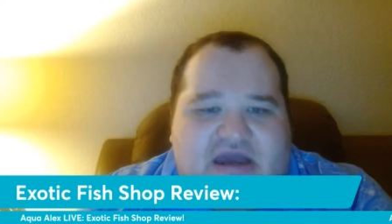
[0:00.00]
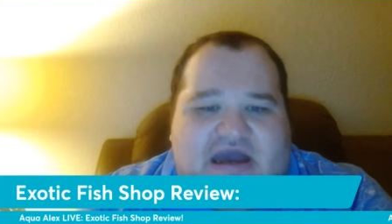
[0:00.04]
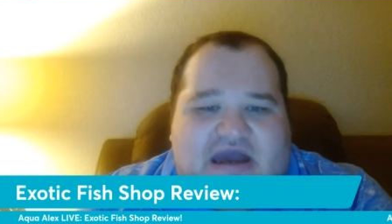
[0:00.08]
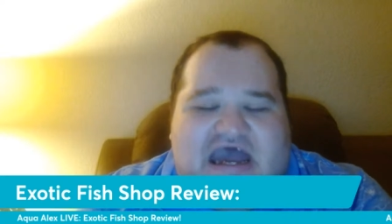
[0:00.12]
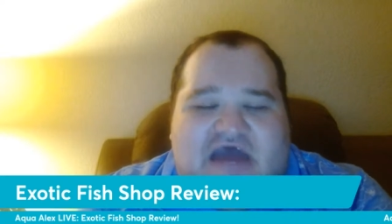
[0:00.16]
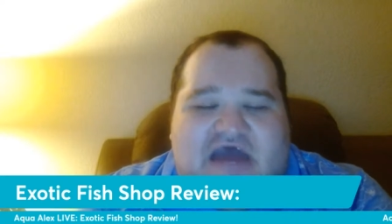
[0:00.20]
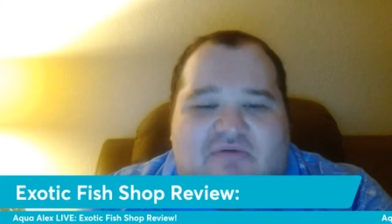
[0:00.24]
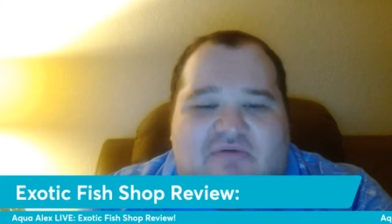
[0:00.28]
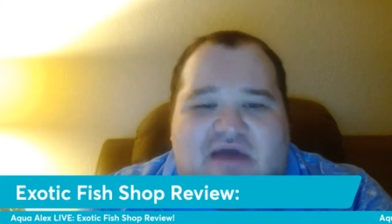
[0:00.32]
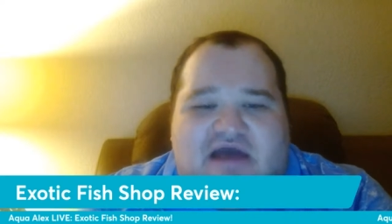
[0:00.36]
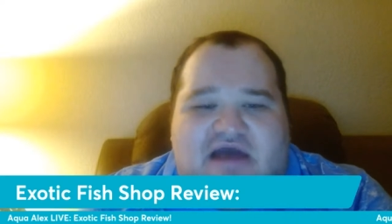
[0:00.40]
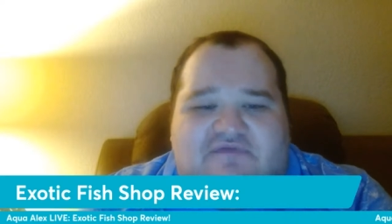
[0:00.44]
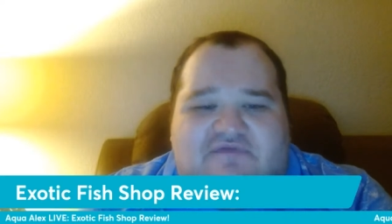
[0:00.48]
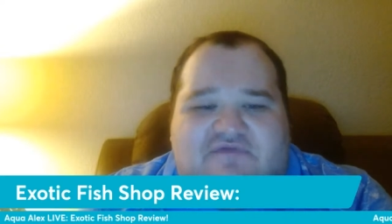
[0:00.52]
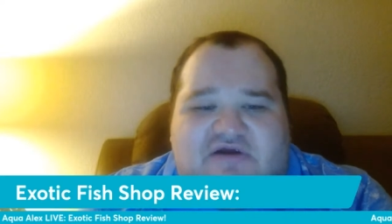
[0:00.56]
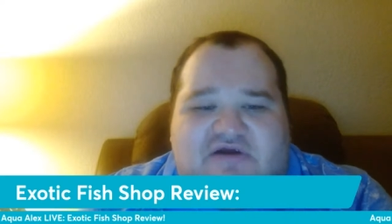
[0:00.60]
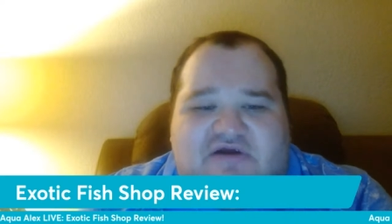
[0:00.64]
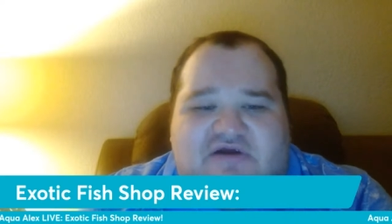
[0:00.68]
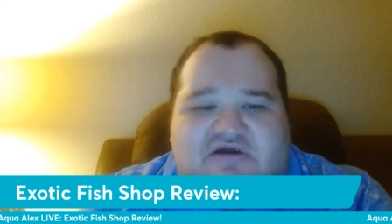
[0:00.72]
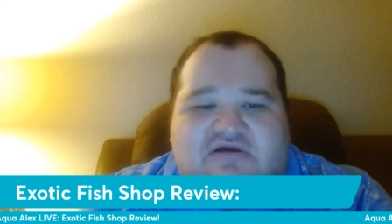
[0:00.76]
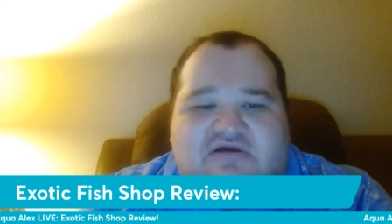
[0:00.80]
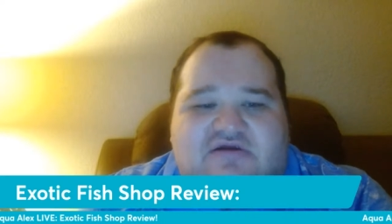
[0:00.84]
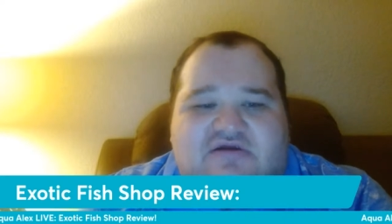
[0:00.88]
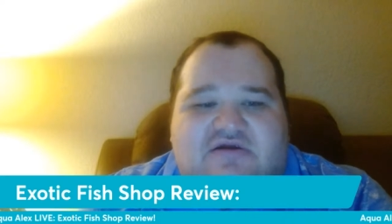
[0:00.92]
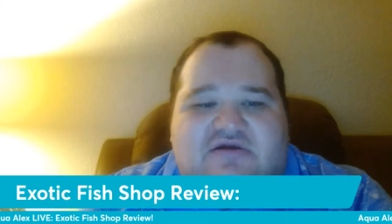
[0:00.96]

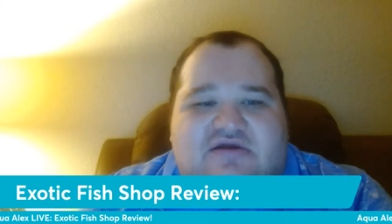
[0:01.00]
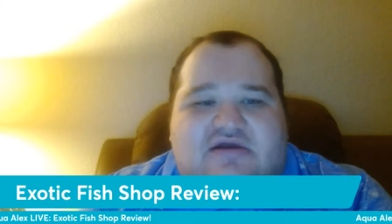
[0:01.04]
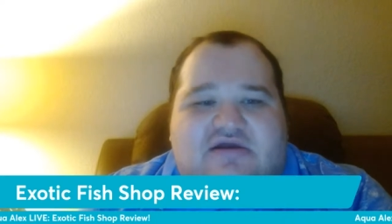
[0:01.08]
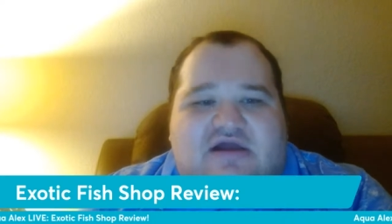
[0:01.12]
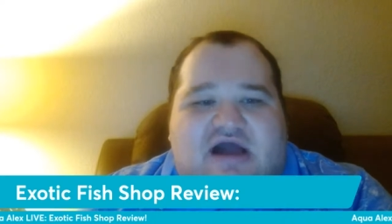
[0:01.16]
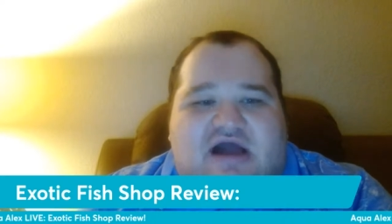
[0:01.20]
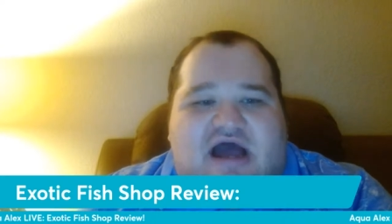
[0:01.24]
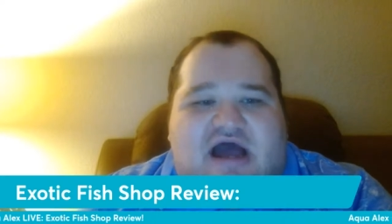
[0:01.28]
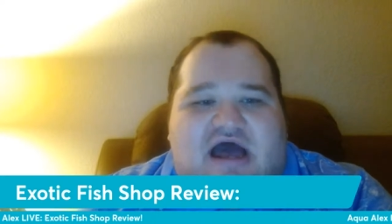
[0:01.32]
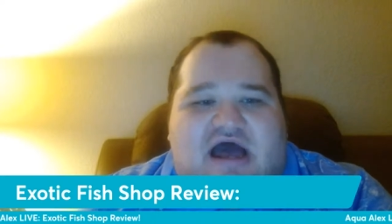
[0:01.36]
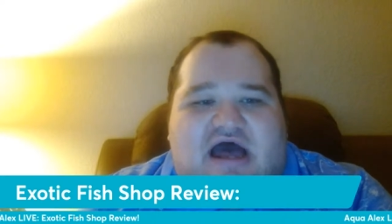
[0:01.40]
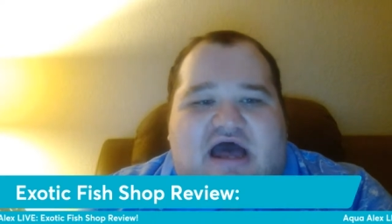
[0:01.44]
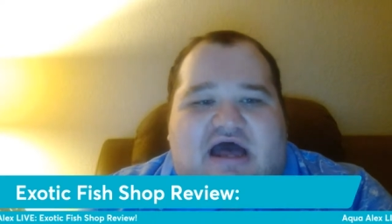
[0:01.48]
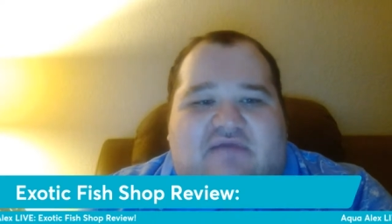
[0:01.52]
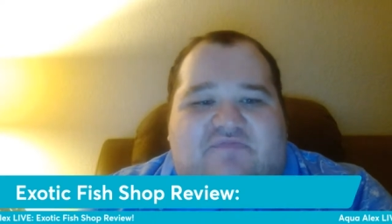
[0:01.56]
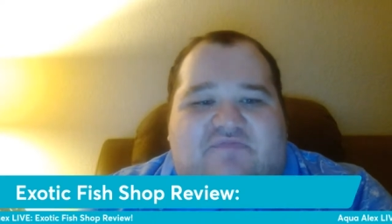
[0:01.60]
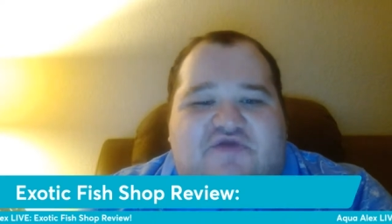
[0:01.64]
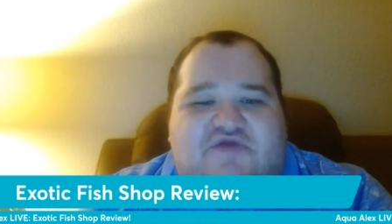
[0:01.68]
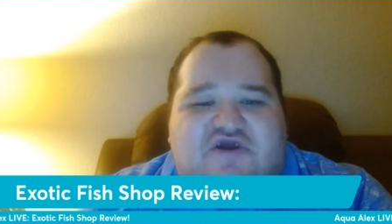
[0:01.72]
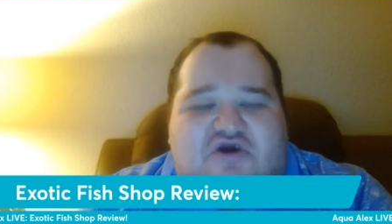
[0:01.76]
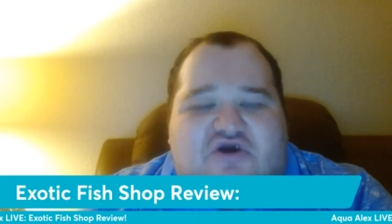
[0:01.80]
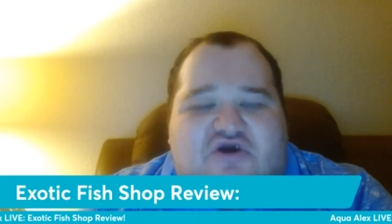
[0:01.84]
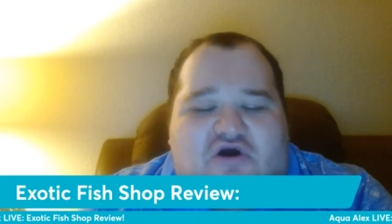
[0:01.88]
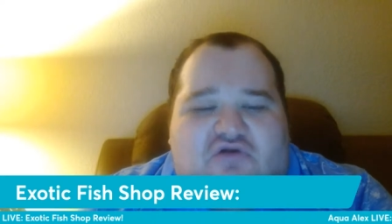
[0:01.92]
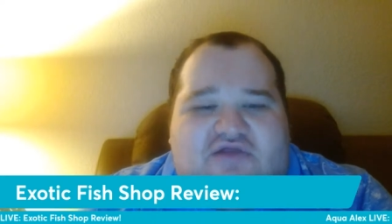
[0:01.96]
However,
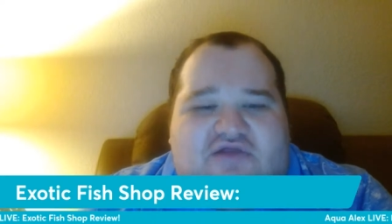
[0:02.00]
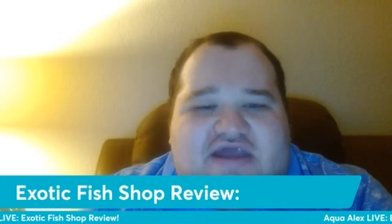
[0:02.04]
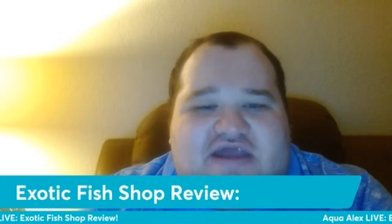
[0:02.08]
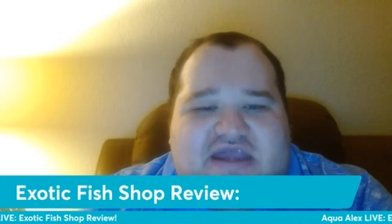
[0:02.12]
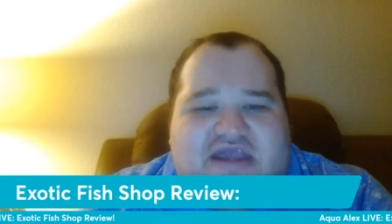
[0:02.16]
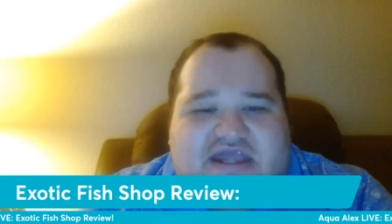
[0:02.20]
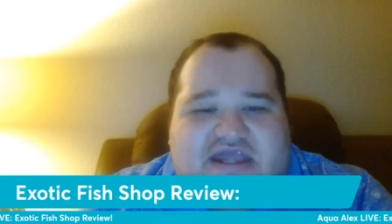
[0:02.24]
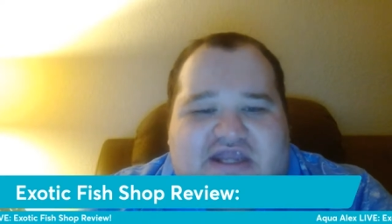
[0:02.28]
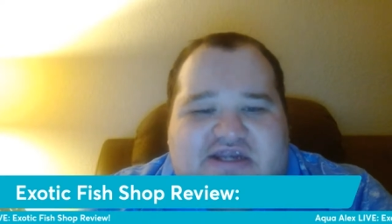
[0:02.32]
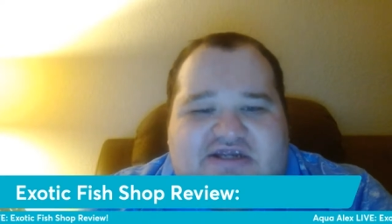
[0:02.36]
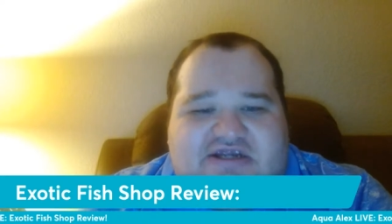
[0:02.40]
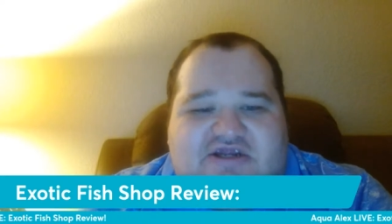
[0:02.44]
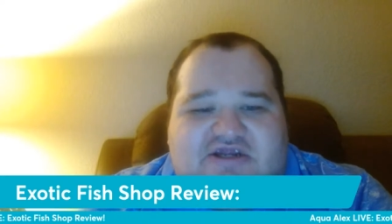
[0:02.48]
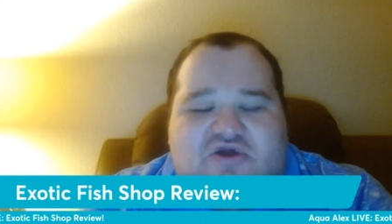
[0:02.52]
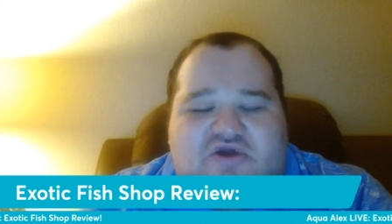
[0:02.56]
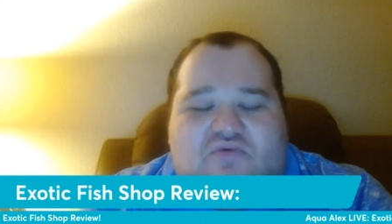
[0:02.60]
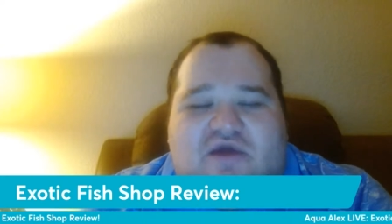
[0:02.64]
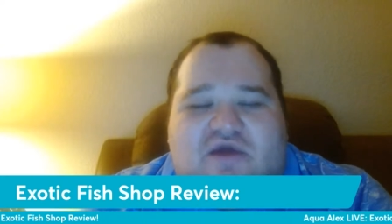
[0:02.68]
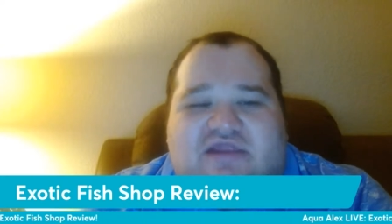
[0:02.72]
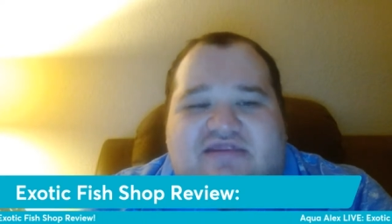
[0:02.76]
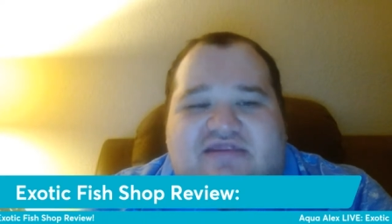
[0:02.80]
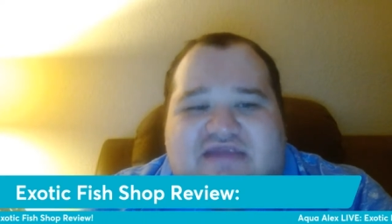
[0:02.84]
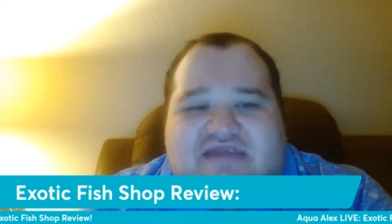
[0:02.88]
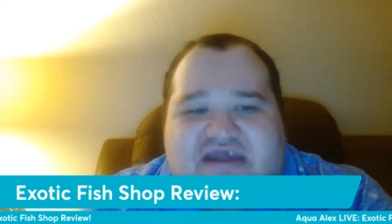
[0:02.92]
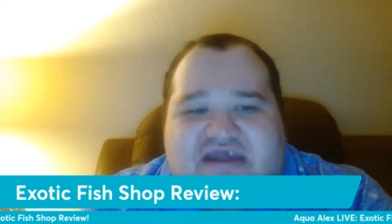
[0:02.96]
the only issue
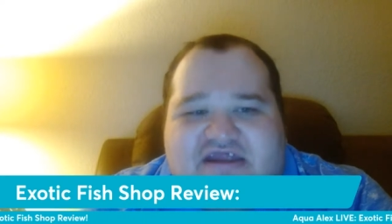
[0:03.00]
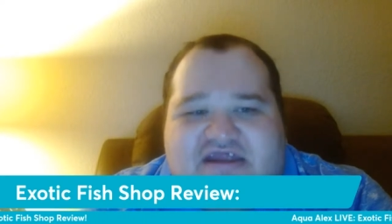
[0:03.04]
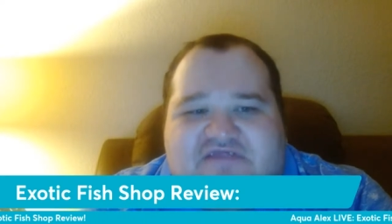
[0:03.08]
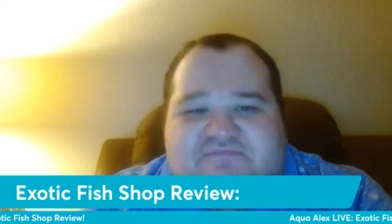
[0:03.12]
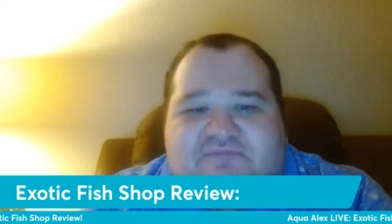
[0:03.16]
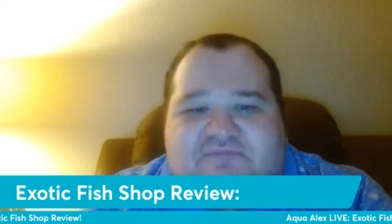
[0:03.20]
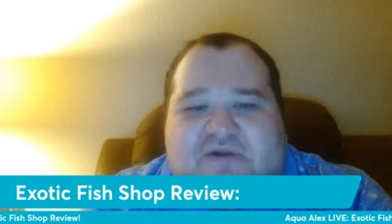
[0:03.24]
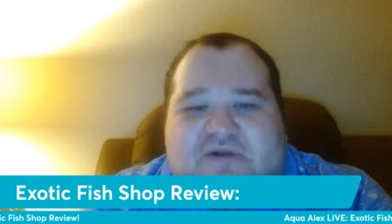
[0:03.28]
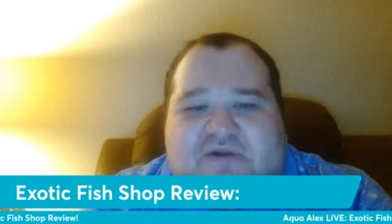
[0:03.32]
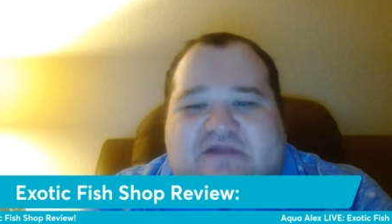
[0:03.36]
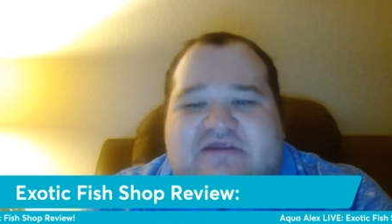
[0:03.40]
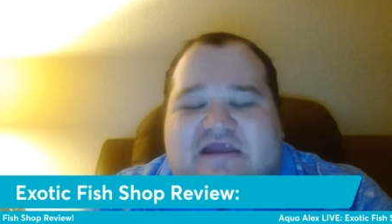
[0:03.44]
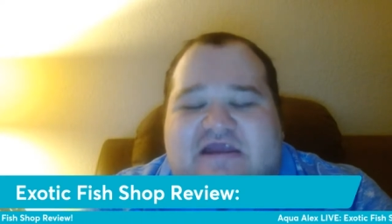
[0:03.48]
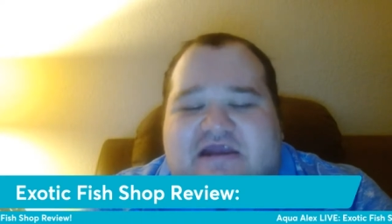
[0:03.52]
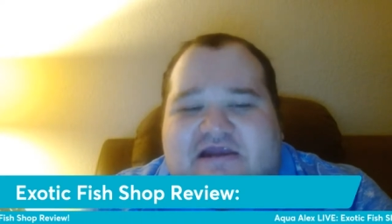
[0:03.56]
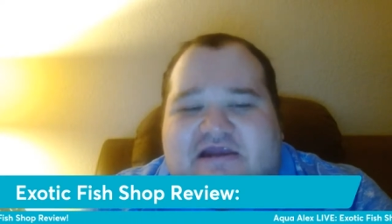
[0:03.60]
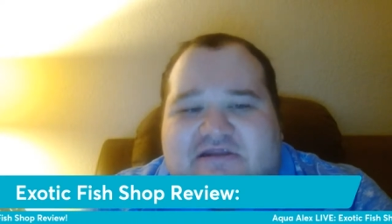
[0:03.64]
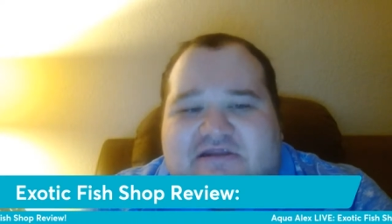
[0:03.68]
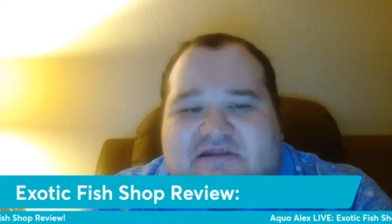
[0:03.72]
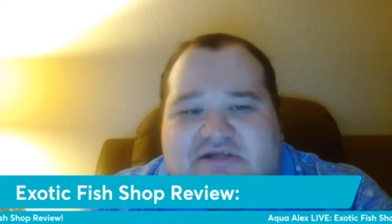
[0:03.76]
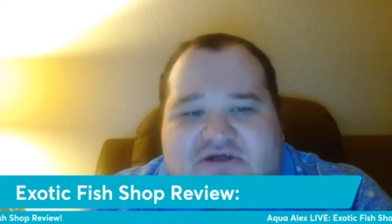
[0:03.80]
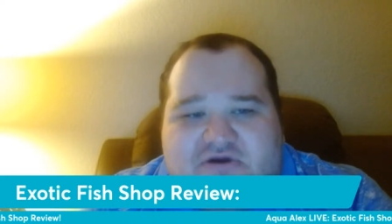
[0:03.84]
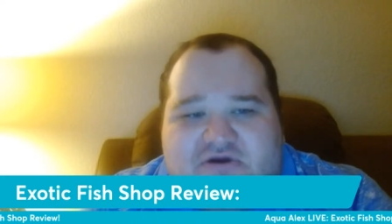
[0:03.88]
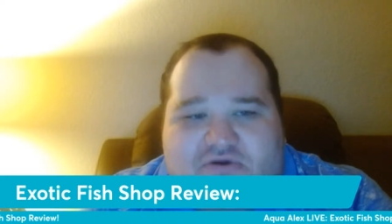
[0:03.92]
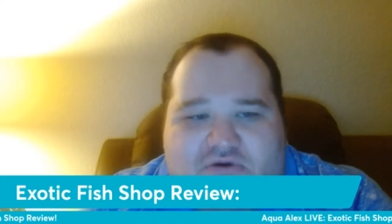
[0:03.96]
with this
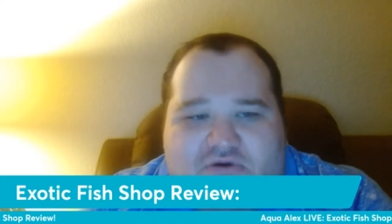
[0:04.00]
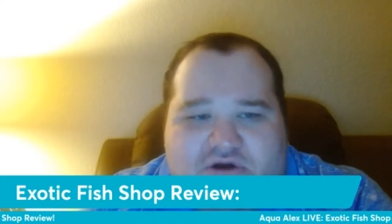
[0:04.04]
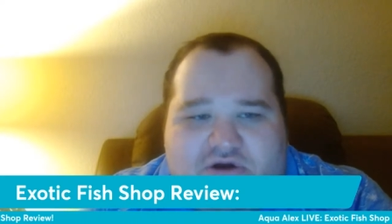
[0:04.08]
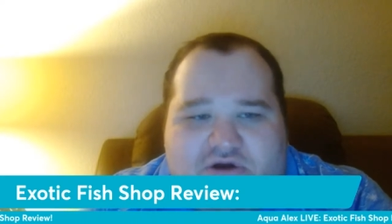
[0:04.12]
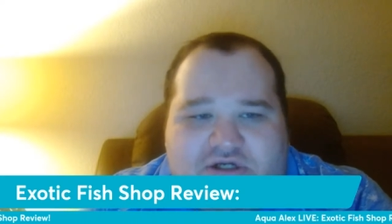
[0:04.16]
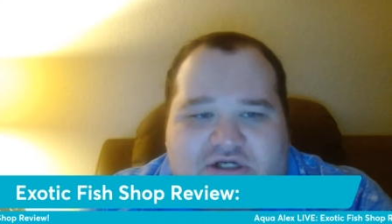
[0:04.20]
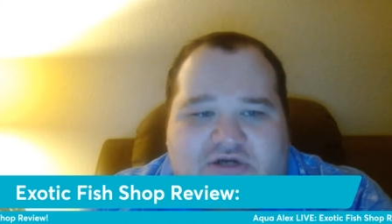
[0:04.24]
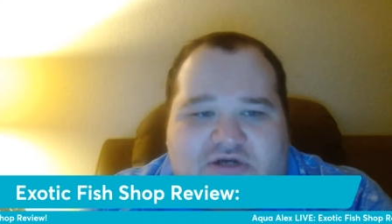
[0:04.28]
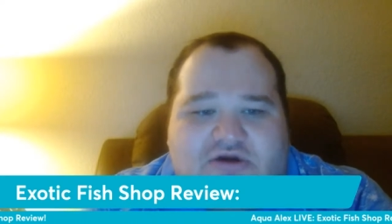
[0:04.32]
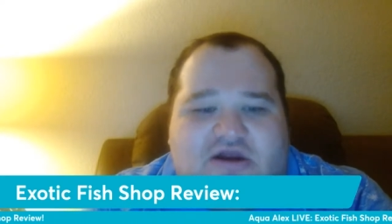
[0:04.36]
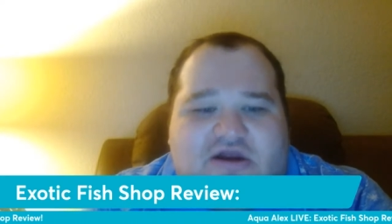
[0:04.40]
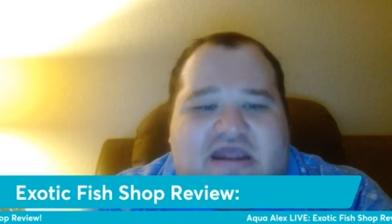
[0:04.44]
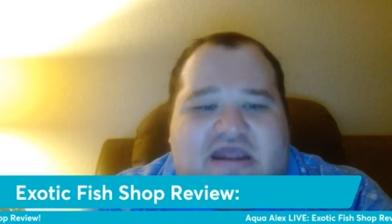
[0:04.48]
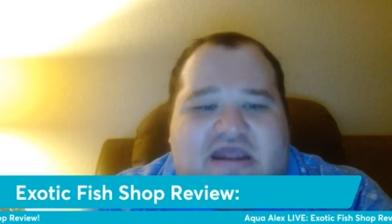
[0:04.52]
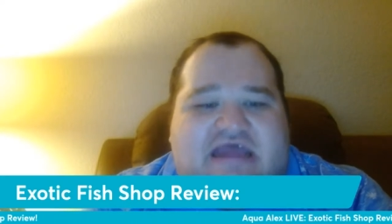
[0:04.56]
particular order